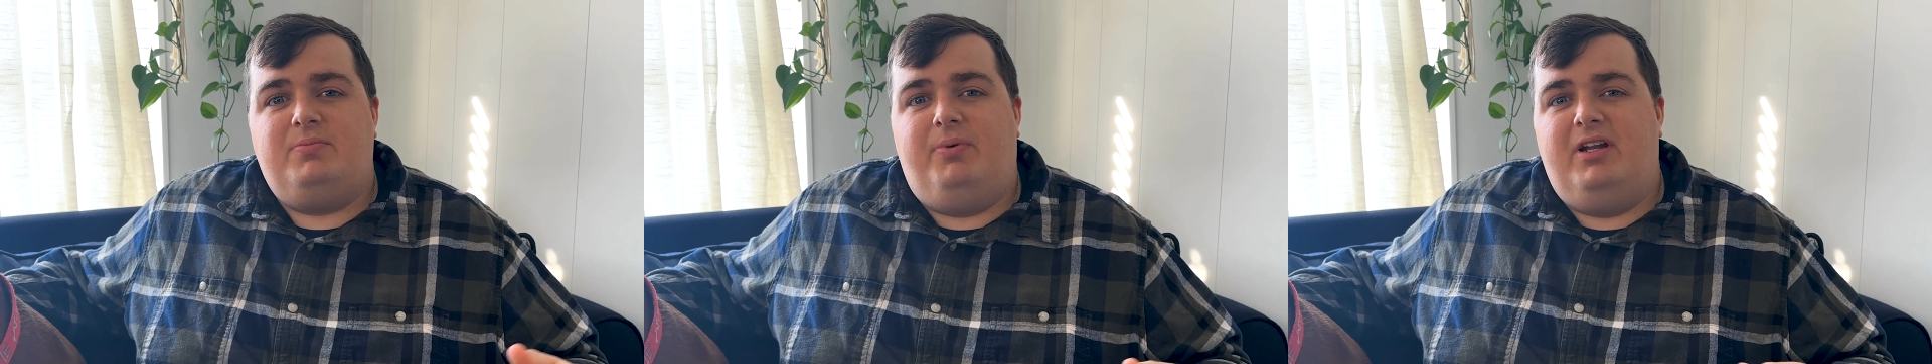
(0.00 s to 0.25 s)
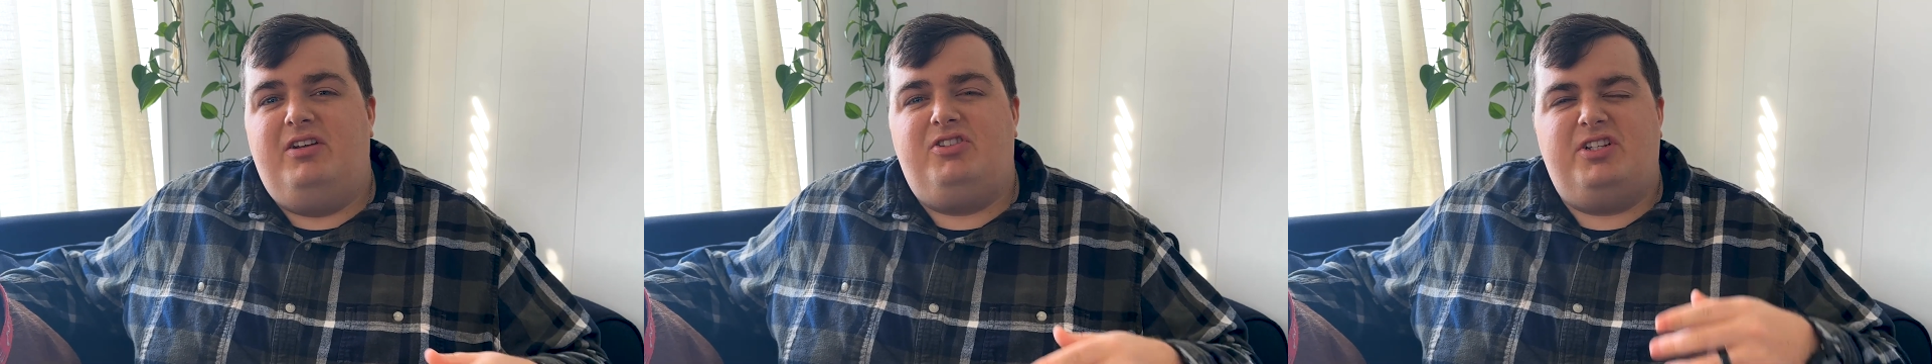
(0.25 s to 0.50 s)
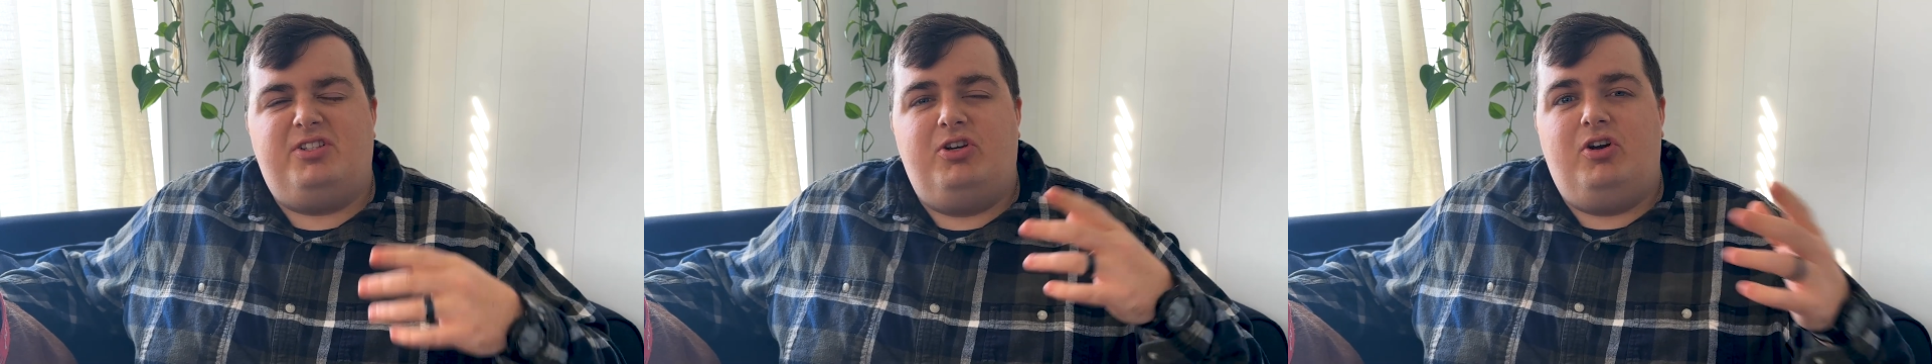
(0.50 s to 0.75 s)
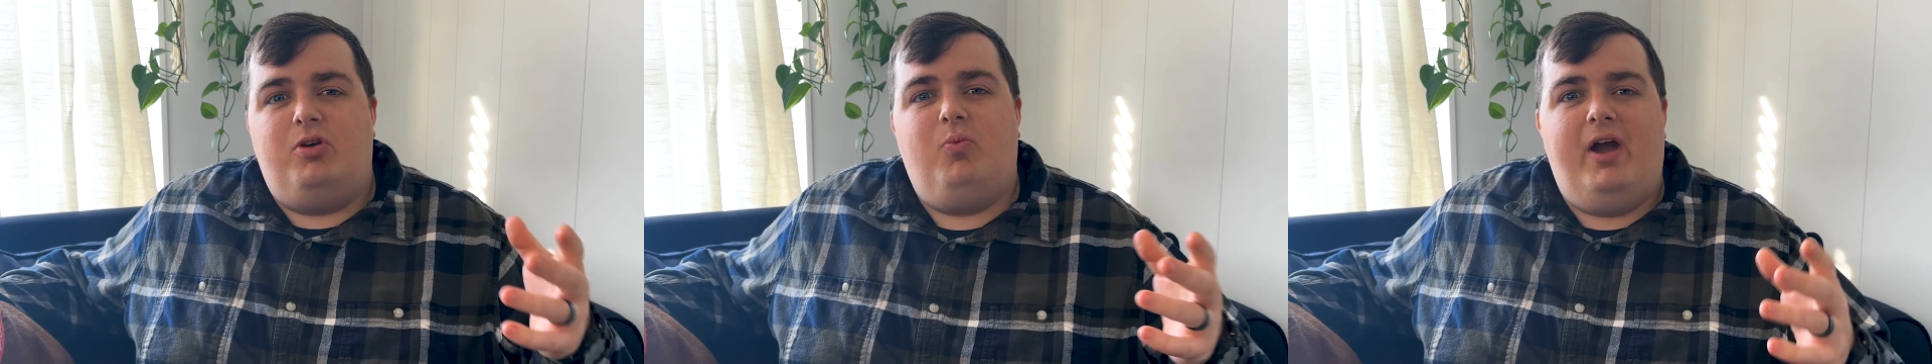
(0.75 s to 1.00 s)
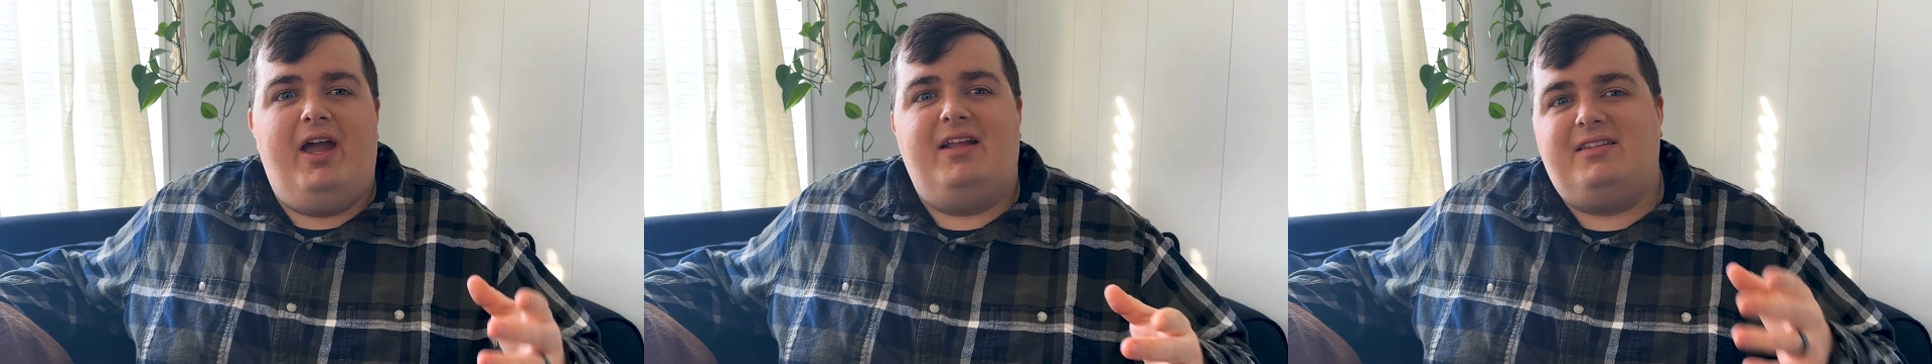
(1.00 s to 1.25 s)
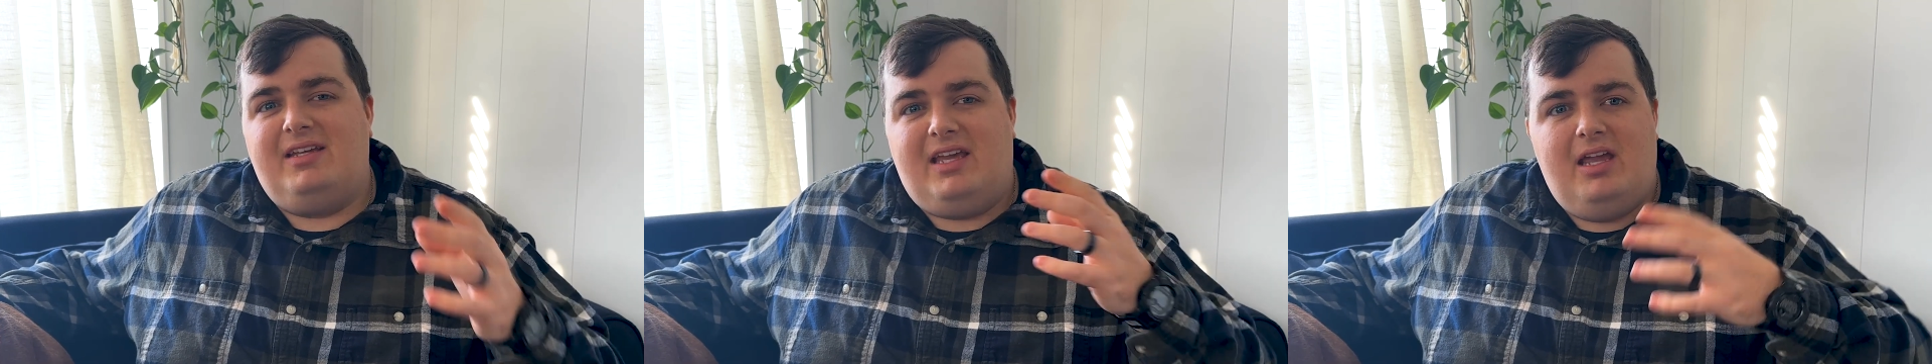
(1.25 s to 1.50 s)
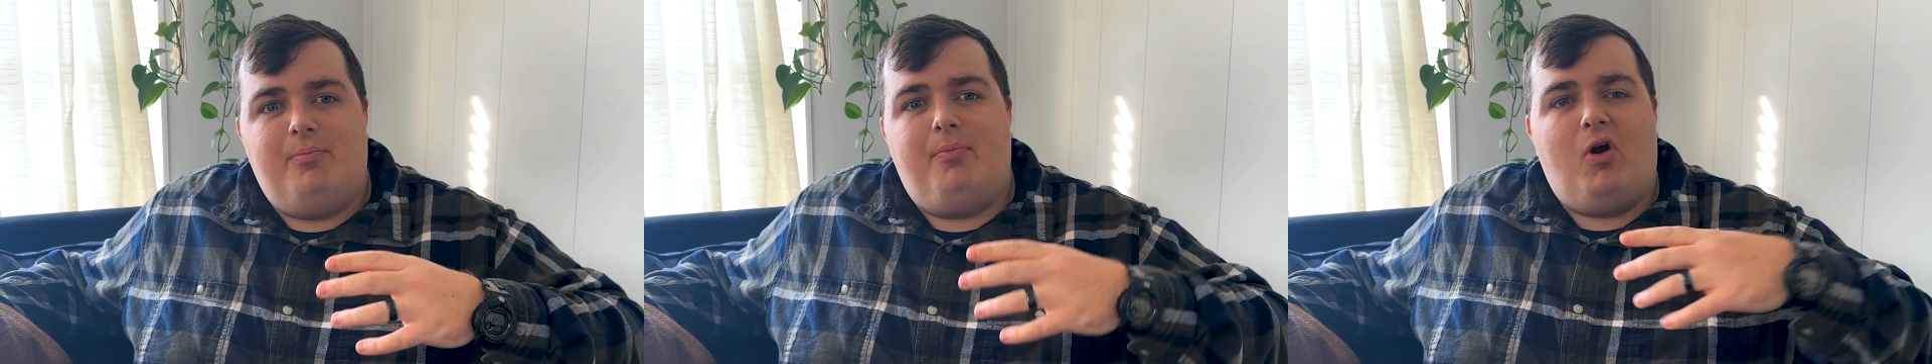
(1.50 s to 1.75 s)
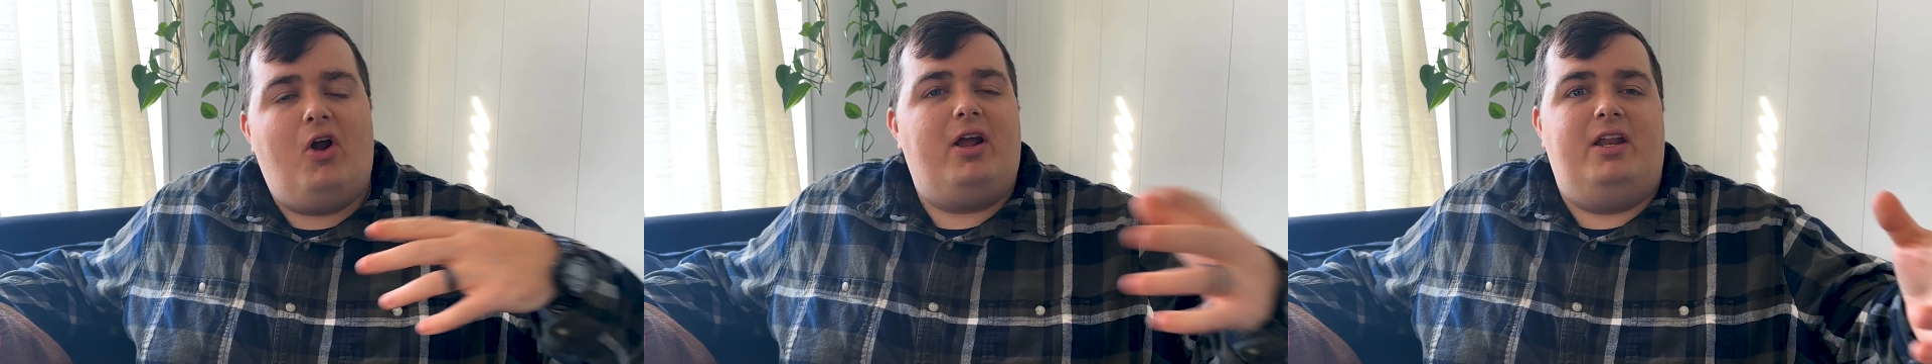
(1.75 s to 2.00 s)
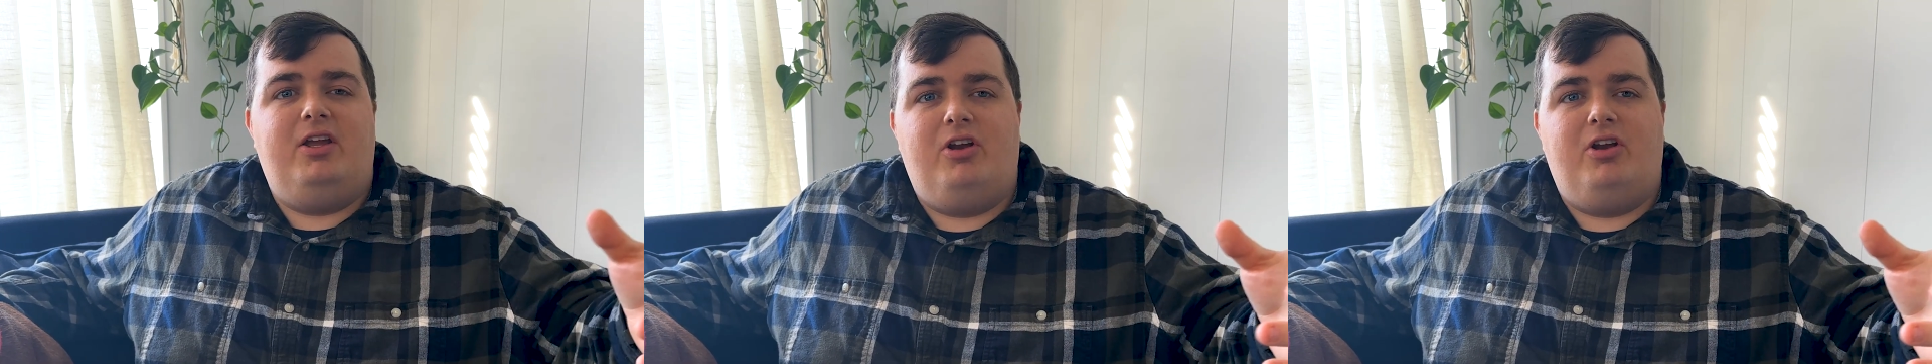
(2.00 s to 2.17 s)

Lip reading: but it's just a good way to keep marketing